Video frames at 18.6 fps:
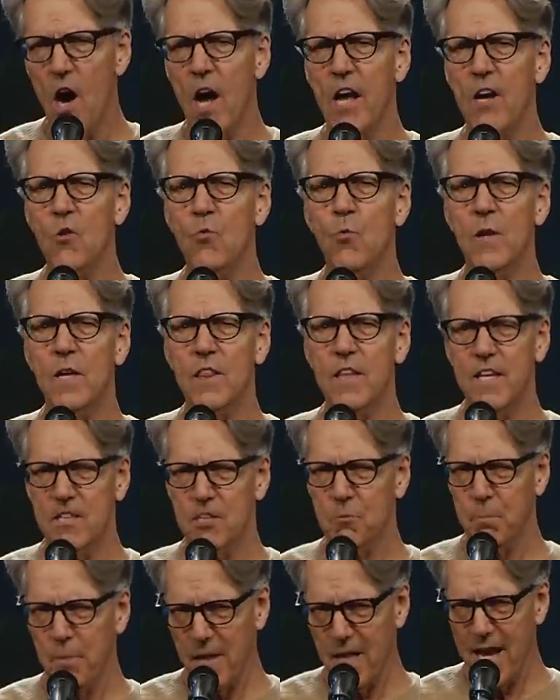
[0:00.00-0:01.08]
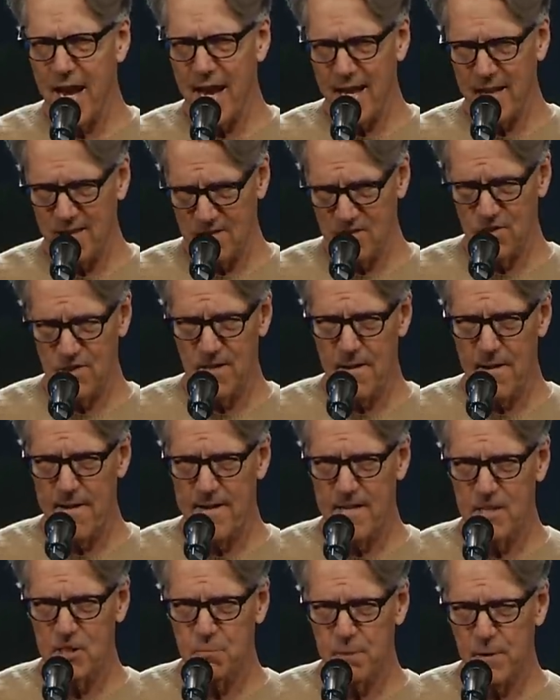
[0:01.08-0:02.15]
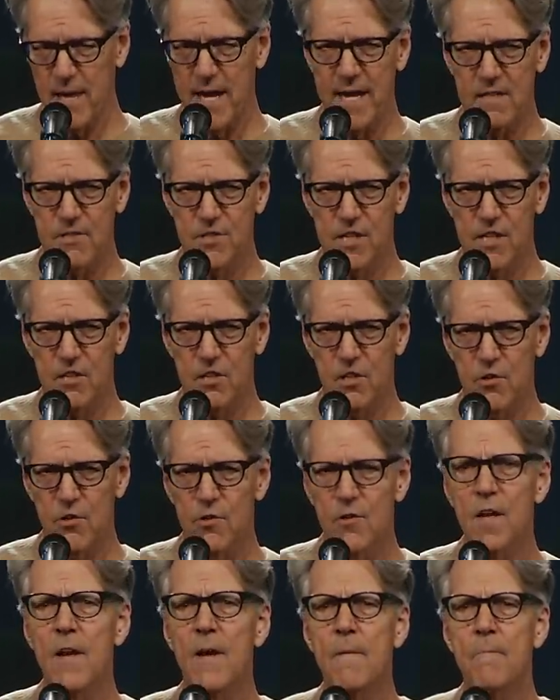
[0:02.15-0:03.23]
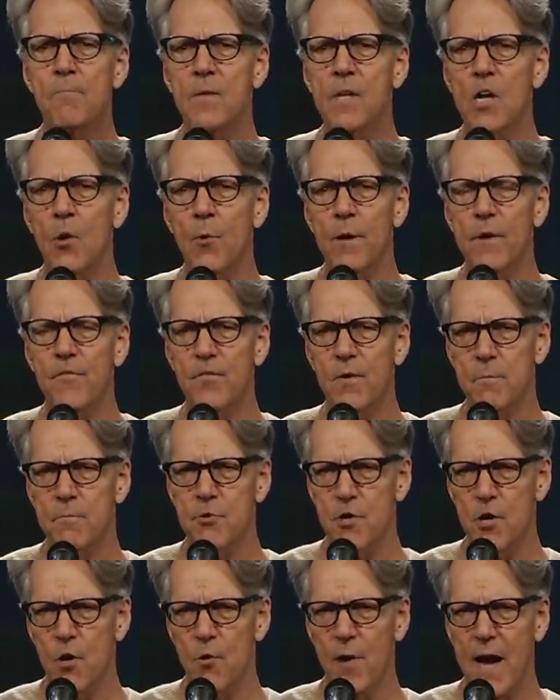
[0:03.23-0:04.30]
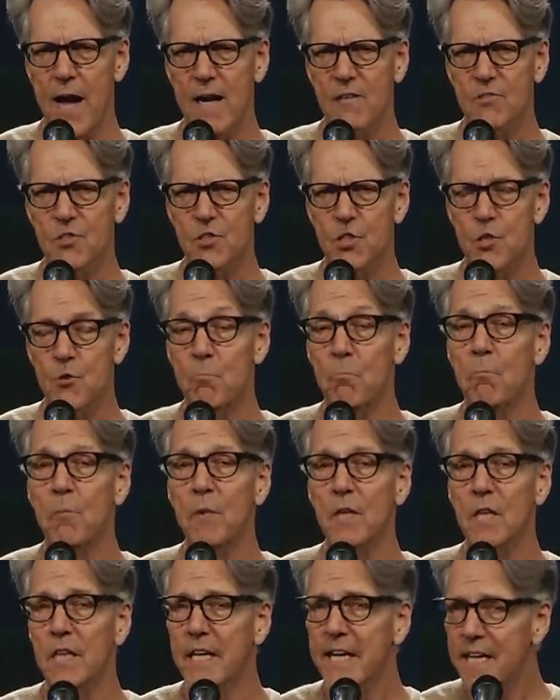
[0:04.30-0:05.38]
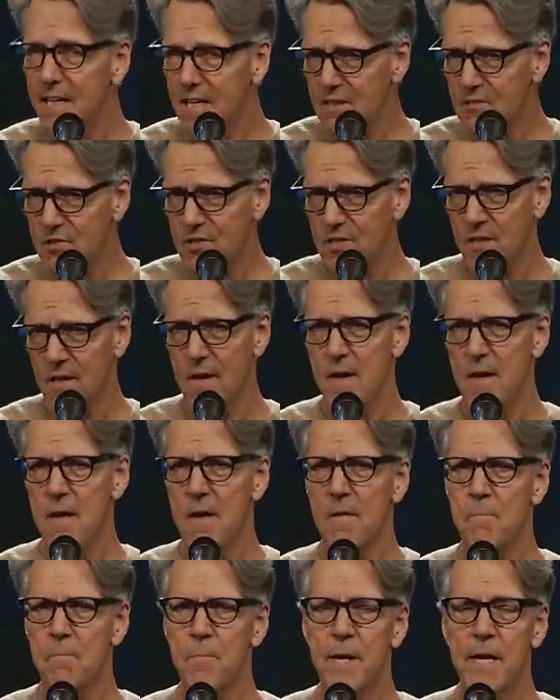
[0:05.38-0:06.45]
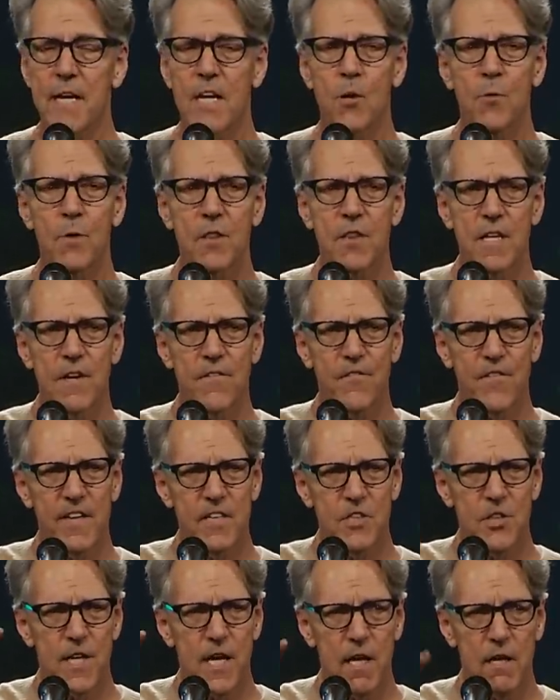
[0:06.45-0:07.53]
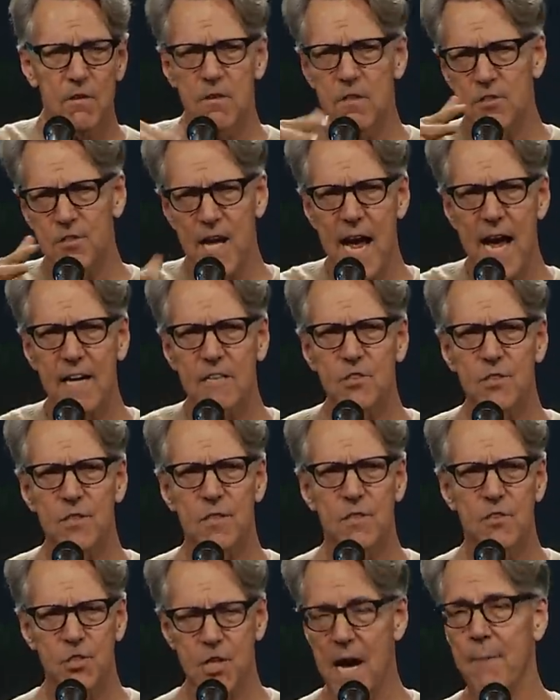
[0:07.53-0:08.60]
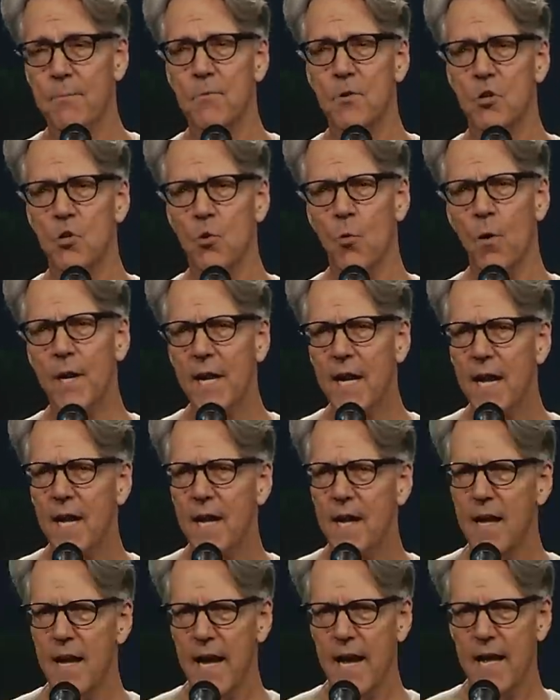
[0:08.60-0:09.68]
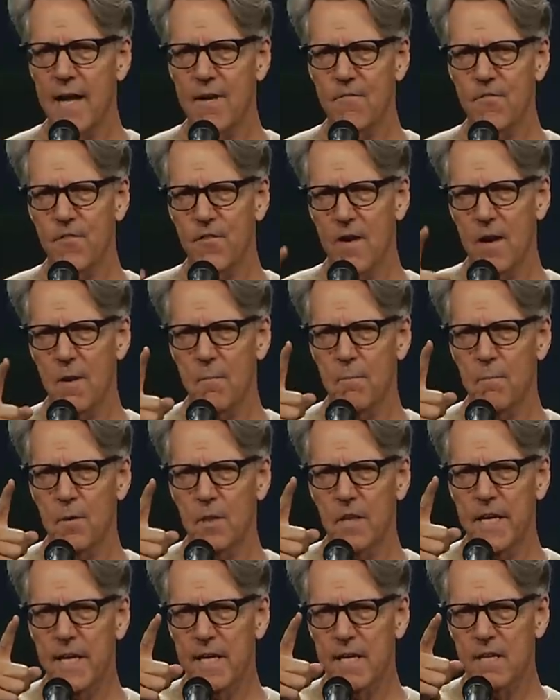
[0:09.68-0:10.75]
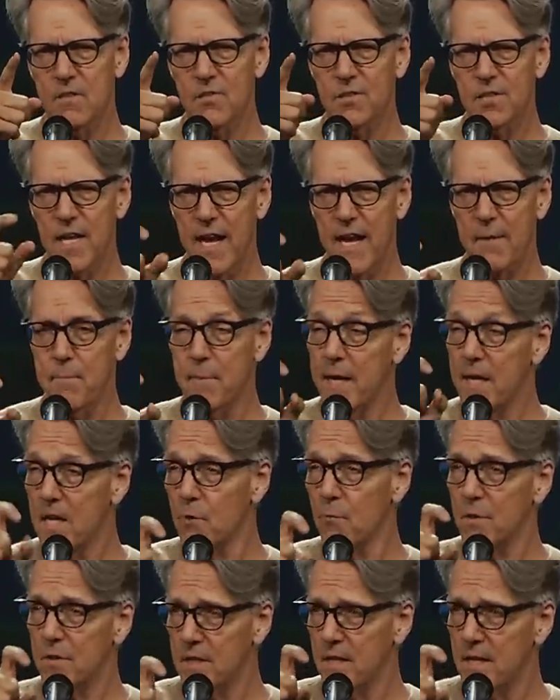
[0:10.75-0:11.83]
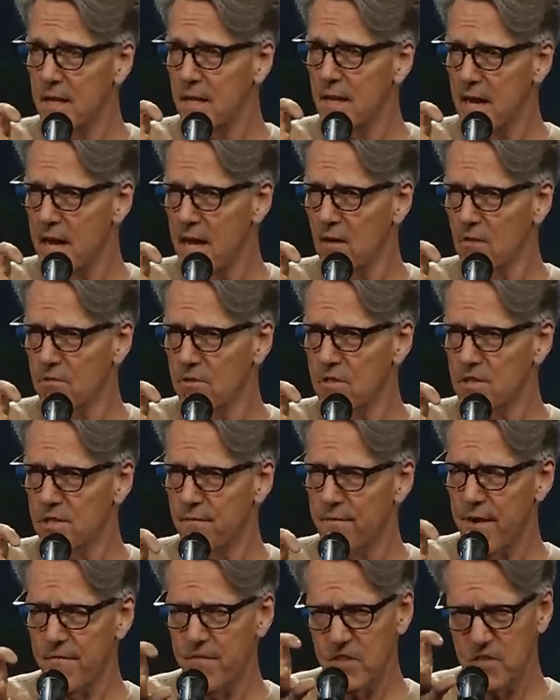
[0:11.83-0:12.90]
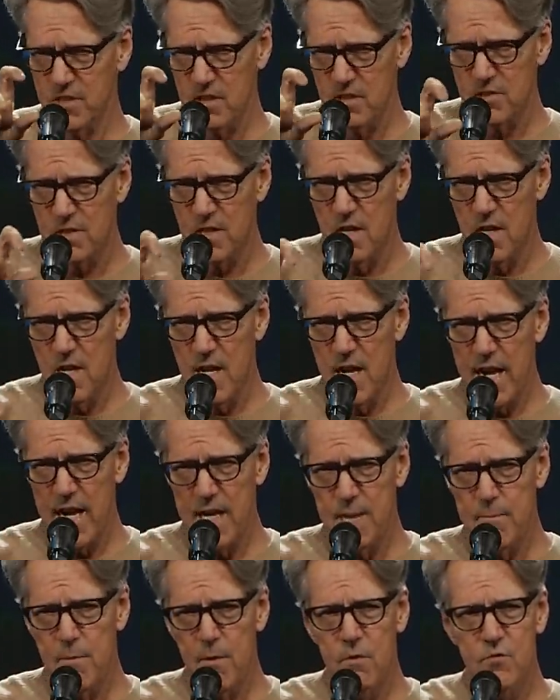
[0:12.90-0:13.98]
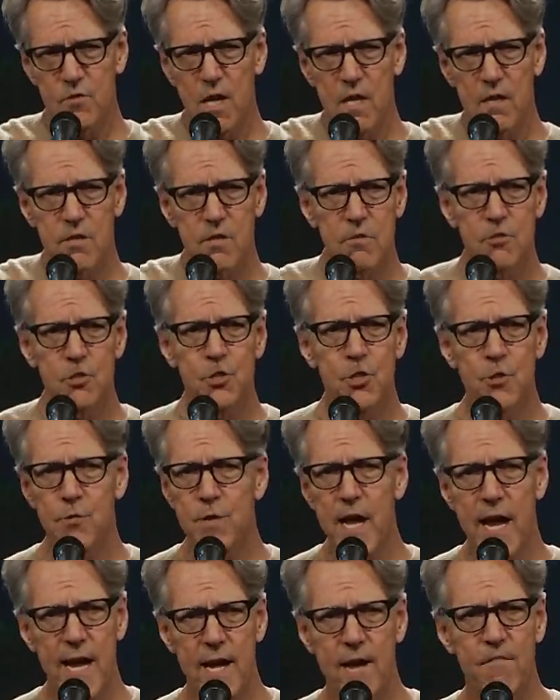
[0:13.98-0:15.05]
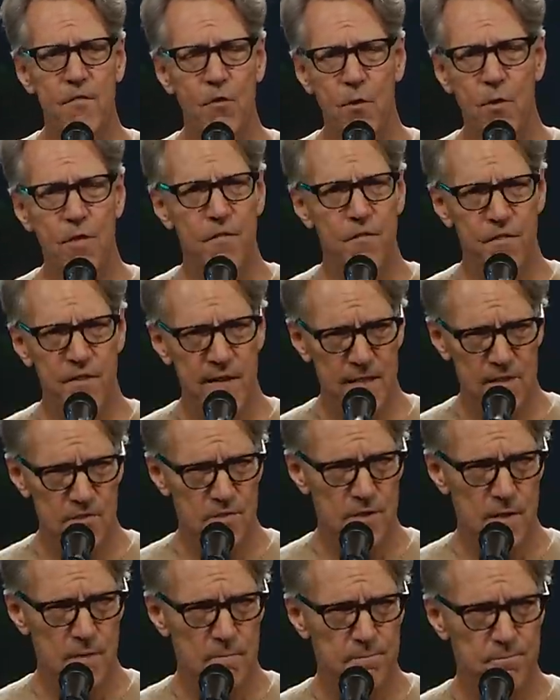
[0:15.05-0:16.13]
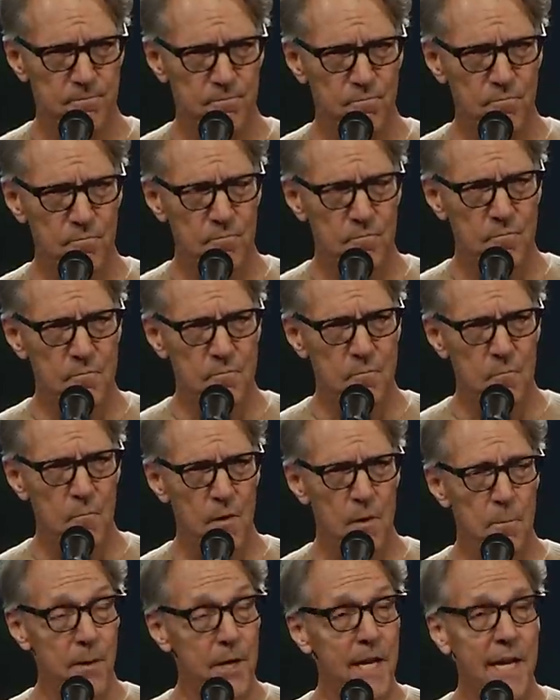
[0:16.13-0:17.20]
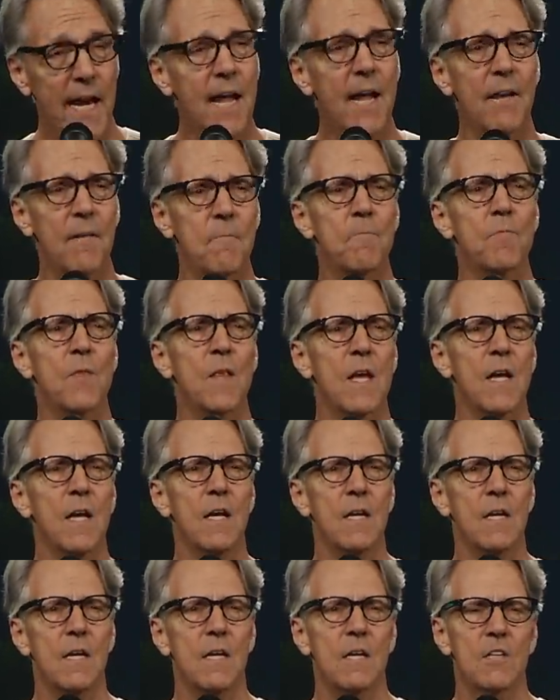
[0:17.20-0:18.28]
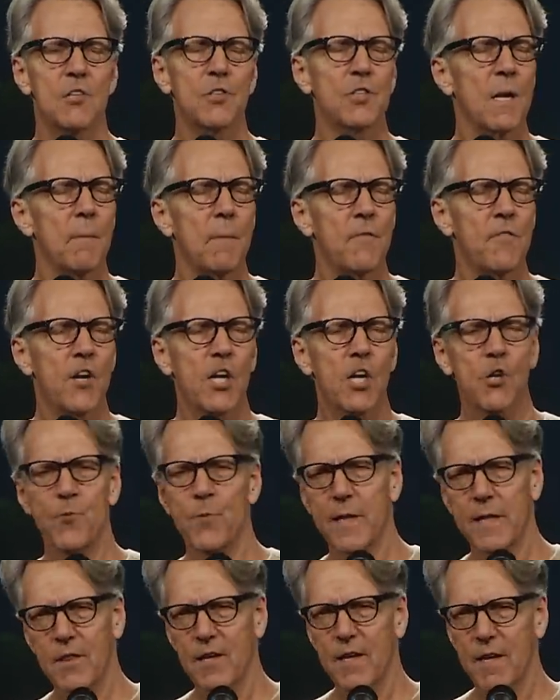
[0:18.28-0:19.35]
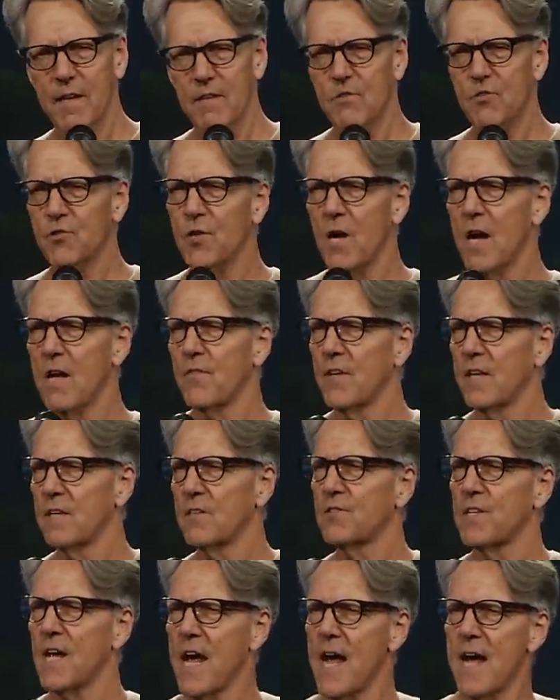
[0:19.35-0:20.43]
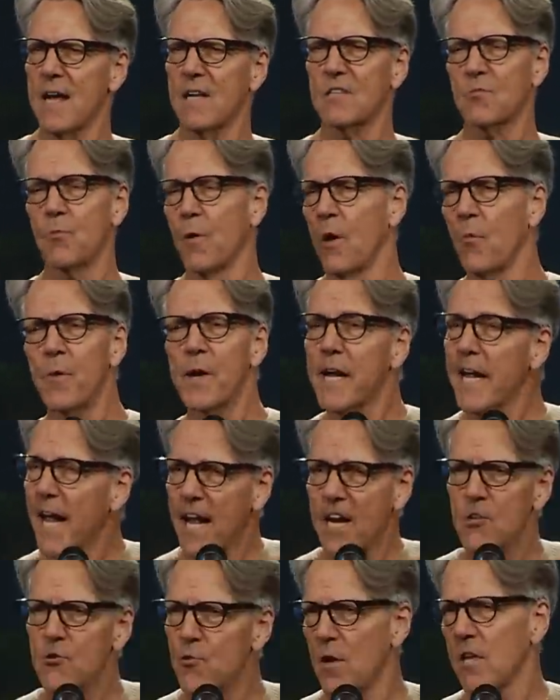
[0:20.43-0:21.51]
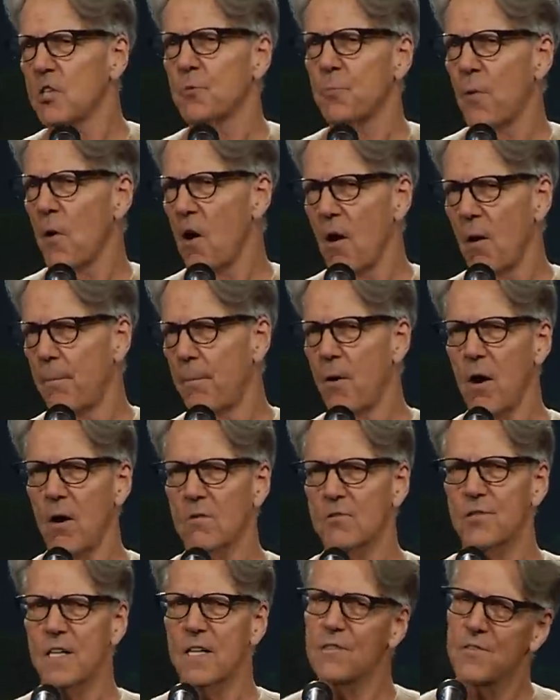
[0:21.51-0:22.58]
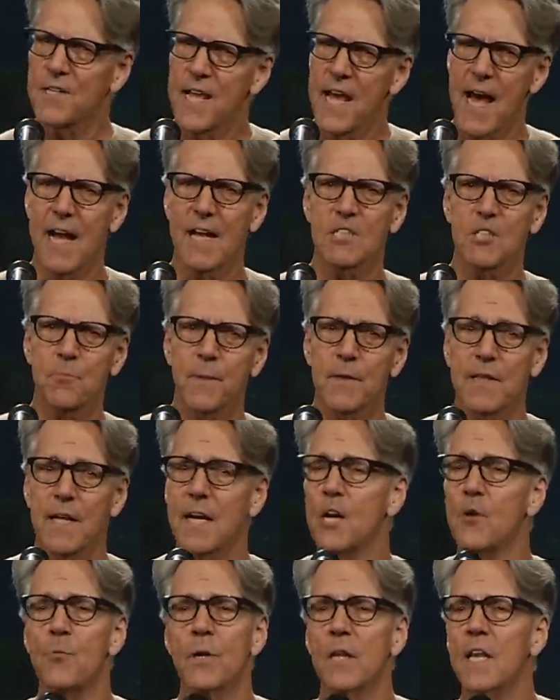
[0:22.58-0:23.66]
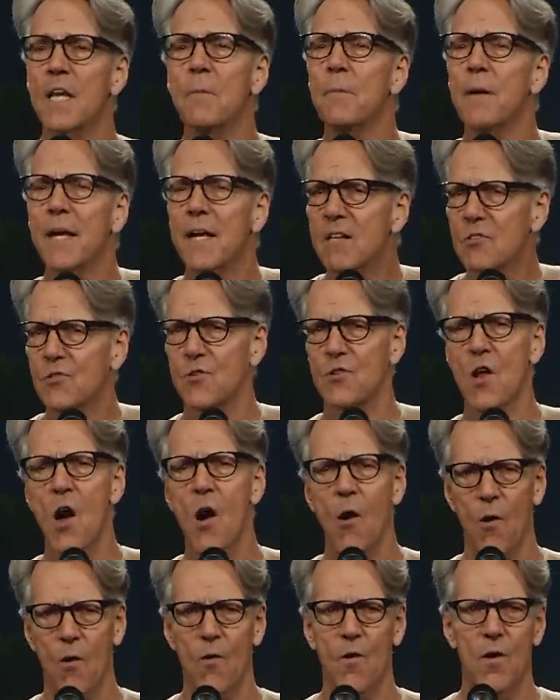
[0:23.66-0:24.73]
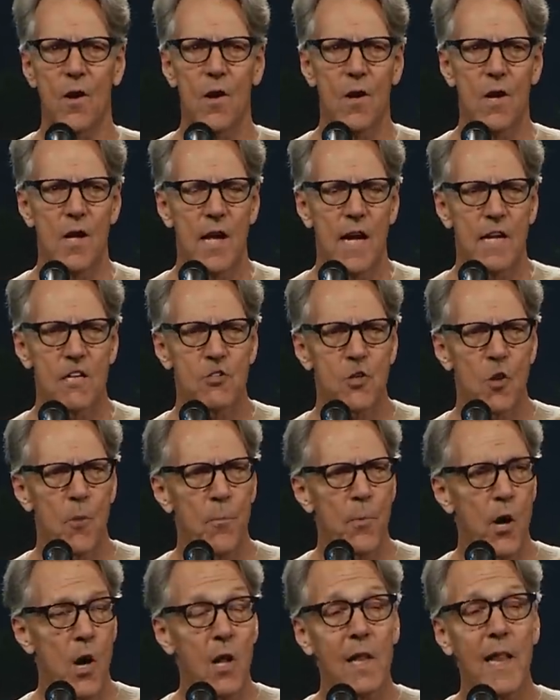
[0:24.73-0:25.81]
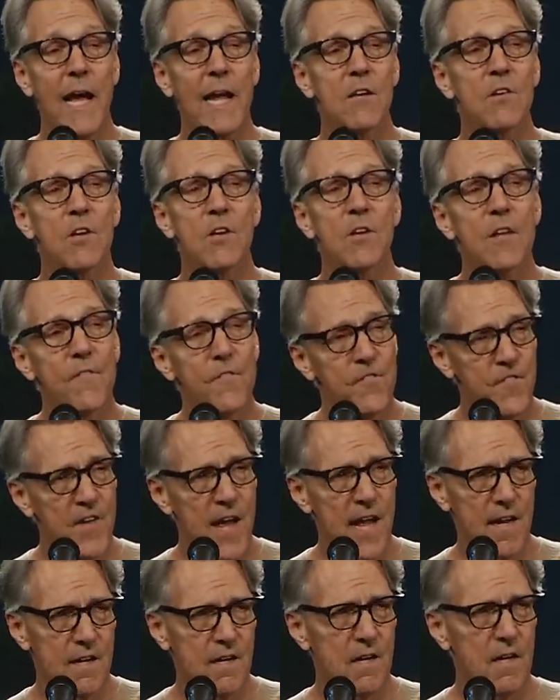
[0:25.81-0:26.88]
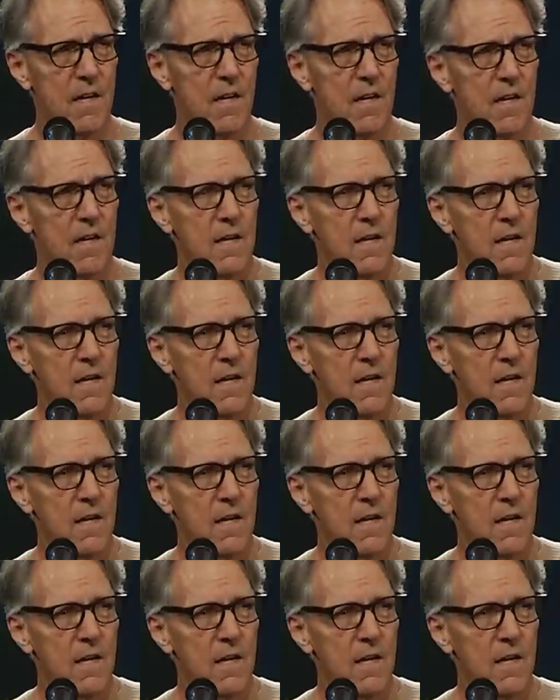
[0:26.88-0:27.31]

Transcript: on with his plans, and his plans include going from Troas to Miletus, meeting with the Ephesian elders, Acts chapter 20, and from Miletus and meeting with the elders of Ephesus, and he moves on to Judea for the feast. But again, some of the Corinthians saw this as, well, we can't trust Paul. Paul says yes, but then he really means no. And so Paul had to defend